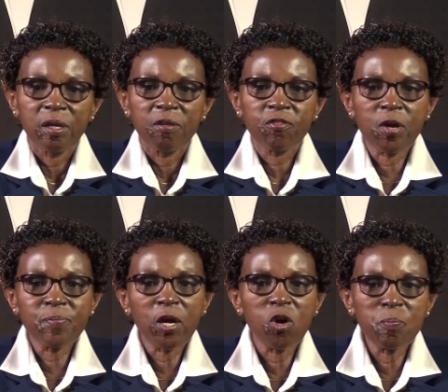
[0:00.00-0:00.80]
From the
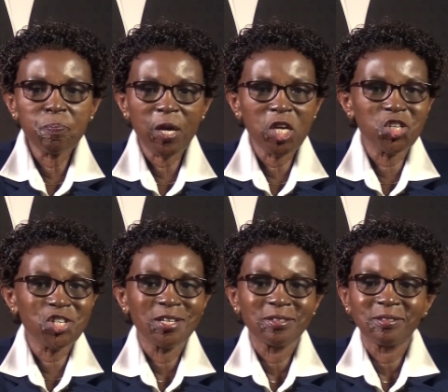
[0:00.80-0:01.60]
homepage,
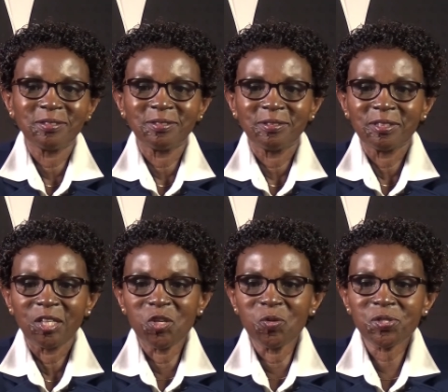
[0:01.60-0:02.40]

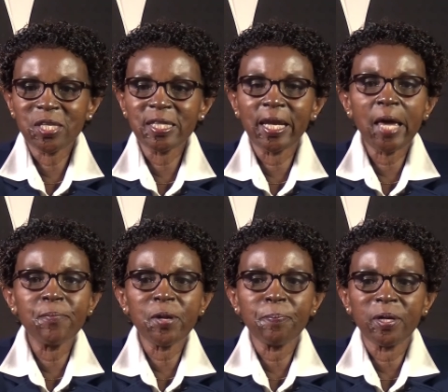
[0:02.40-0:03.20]
you see the
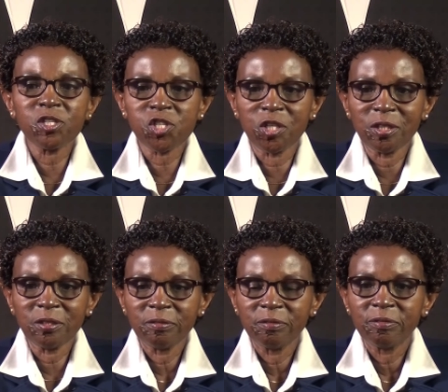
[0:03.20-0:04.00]
library portal
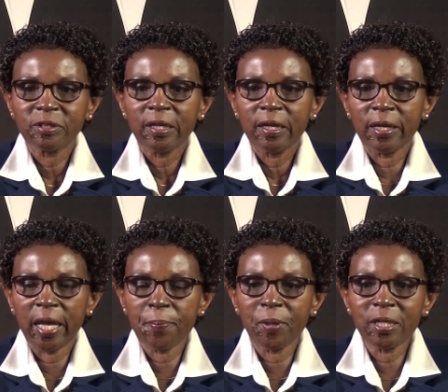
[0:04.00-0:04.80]

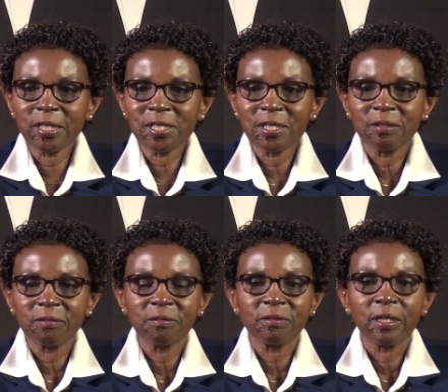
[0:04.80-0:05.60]
labeled
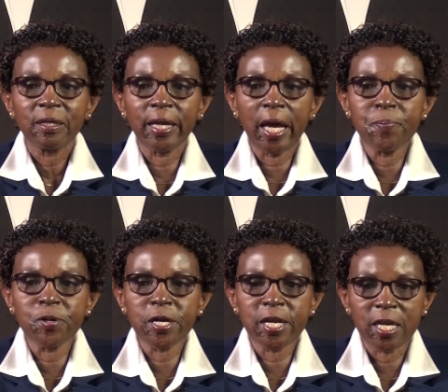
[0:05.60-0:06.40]

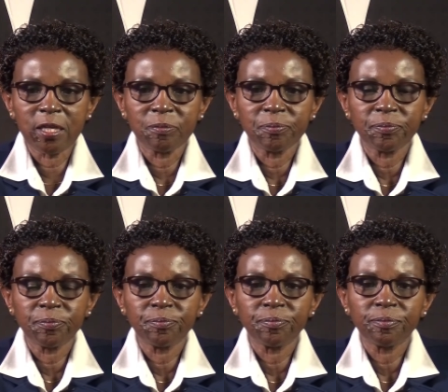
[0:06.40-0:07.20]
library.
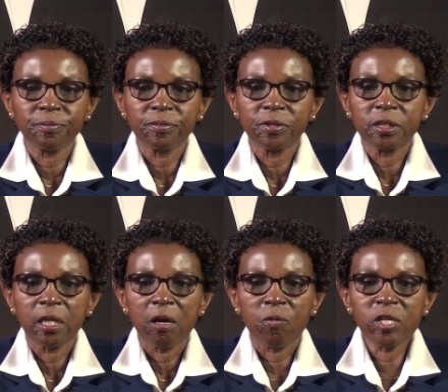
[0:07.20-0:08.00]

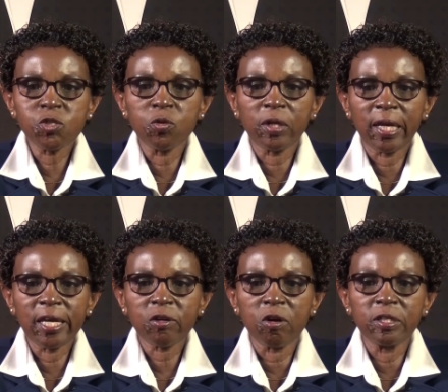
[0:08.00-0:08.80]
Once you
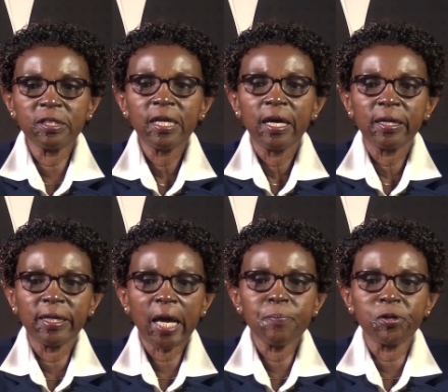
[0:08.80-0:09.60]
click on
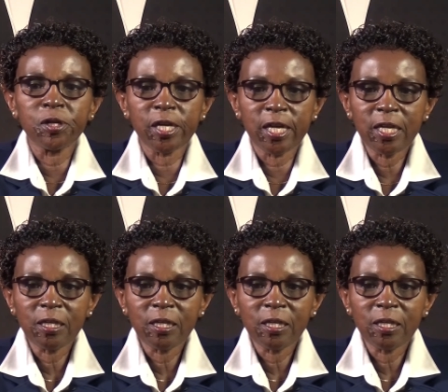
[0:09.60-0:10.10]
library,